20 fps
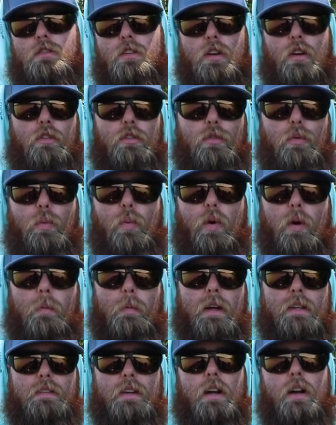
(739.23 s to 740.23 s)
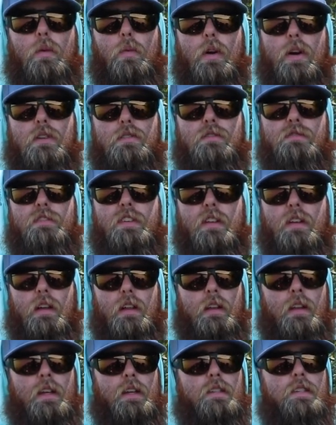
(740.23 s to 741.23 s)
and go through one of my Tackle Warehouse
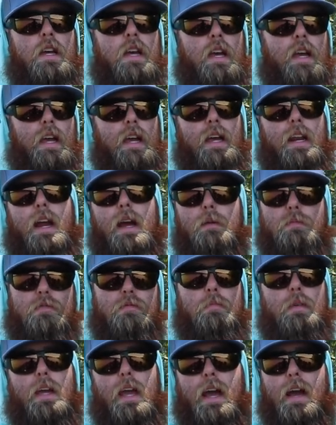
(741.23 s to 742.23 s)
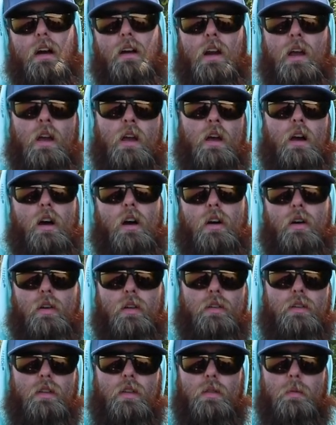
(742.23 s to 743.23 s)
affiliate links. It helps me out
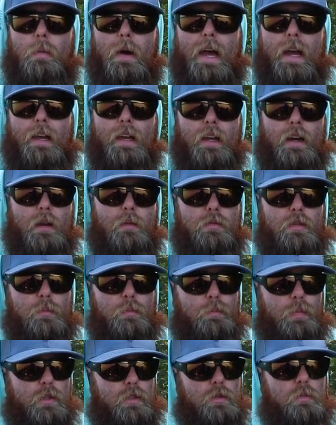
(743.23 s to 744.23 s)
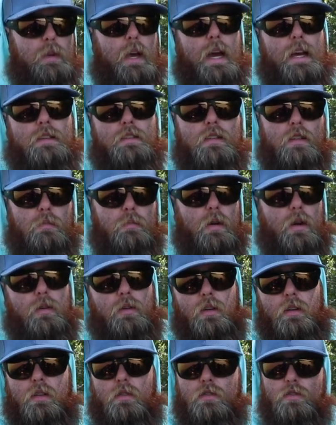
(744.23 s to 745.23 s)
on the back end, helps put some gas in the boat
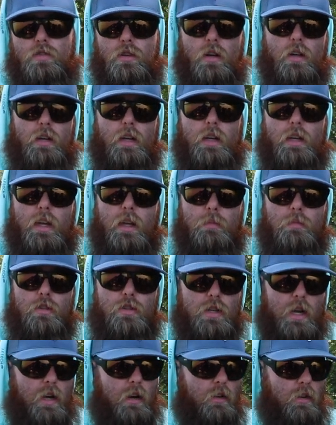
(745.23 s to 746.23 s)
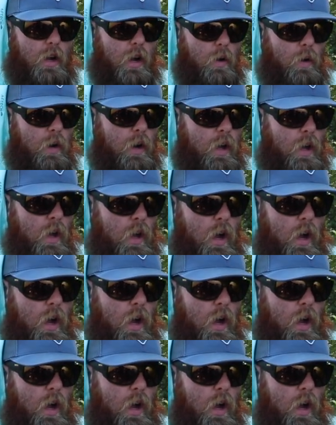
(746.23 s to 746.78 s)
and in the truck and keep the channel going.